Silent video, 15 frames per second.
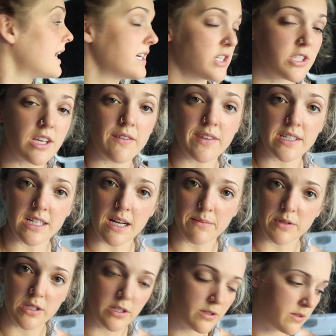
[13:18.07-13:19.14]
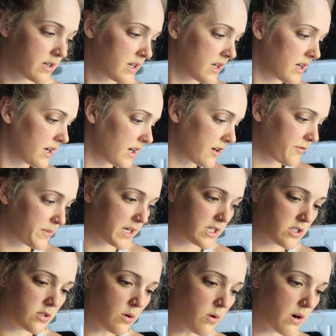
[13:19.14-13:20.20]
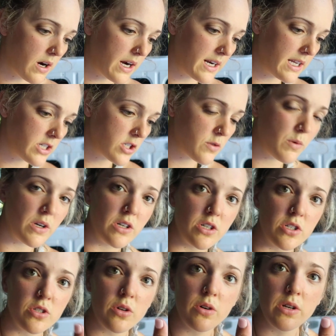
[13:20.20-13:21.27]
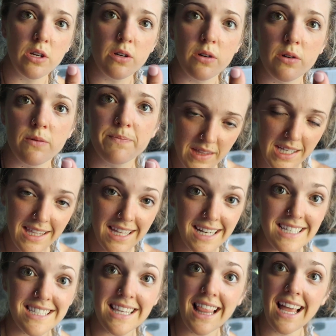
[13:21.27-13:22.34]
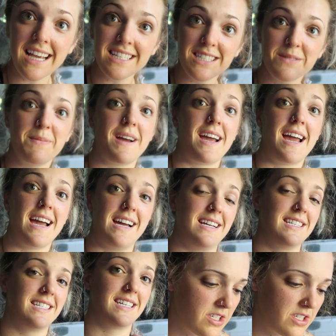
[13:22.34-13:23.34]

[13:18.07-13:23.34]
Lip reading: I just have the top to do of my door, and I just wanted to show you that I sliced my hand.